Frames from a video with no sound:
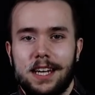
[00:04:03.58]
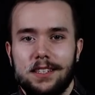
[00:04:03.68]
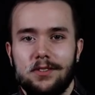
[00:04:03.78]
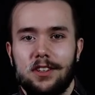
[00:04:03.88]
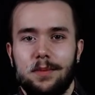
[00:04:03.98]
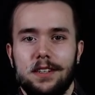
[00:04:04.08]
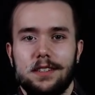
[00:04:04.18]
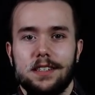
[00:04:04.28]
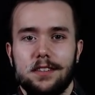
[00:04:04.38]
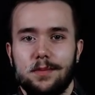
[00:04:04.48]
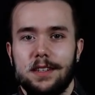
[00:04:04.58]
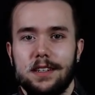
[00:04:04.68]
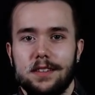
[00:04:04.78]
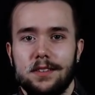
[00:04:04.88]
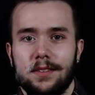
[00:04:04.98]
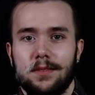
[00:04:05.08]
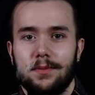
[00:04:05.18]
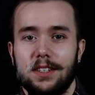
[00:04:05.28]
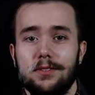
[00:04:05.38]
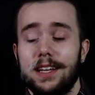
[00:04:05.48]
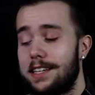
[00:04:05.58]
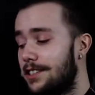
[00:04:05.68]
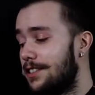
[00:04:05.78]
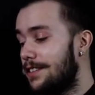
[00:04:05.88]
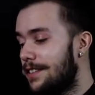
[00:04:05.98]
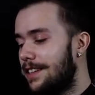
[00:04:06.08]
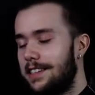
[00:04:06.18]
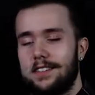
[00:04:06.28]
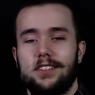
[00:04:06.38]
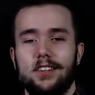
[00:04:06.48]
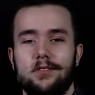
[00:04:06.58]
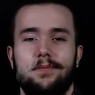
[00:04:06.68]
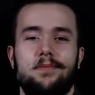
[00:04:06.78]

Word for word: tattoos or piercings because we do that shit and it's dope.